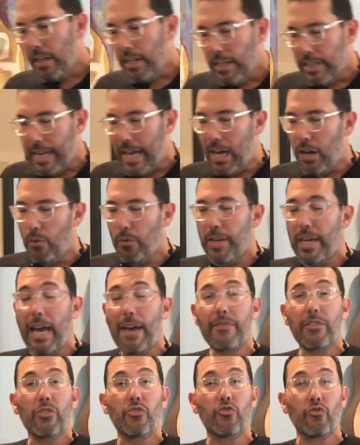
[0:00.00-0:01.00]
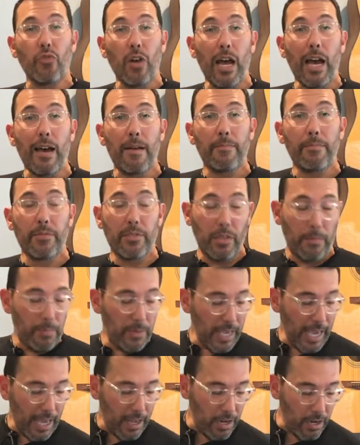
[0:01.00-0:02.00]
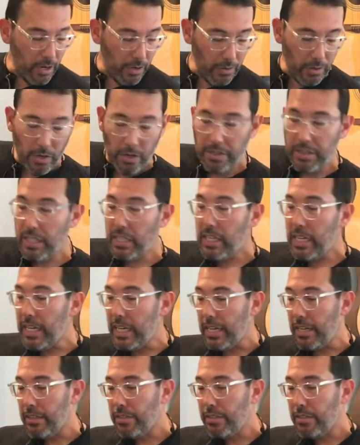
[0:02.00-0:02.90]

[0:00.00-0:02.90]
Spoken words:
Now we have to drop to piano on the E.